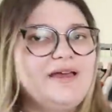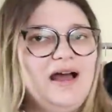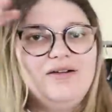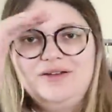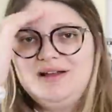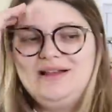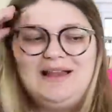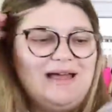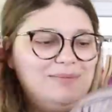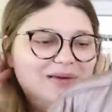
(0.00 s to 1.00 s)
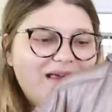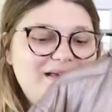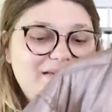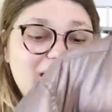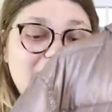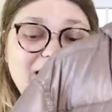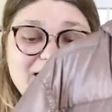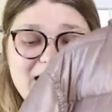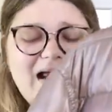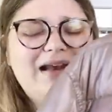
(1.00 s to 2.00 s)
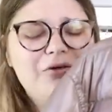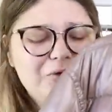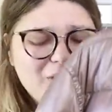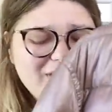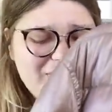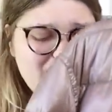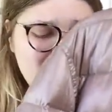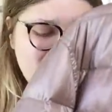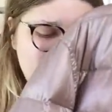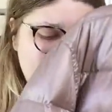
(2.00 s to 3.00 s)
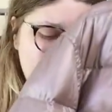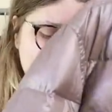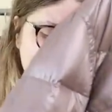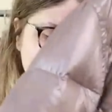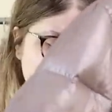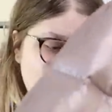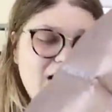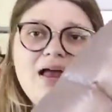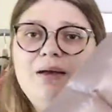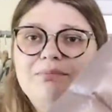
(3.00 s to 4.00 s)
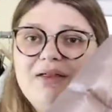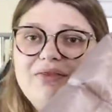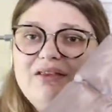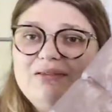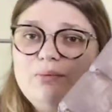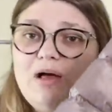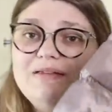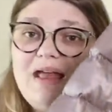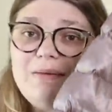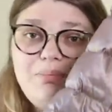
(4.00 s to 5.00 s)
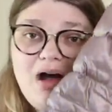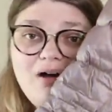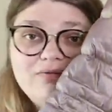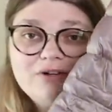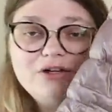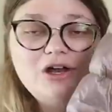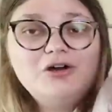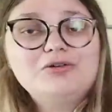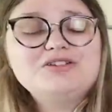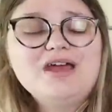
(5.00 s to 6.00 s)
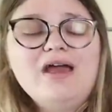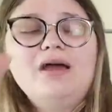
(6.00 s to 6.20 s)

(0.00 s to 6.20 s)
Calvin Klein piece, and again, I don't normally pick up a lot of Calvin Klein, but this was a puffer coat.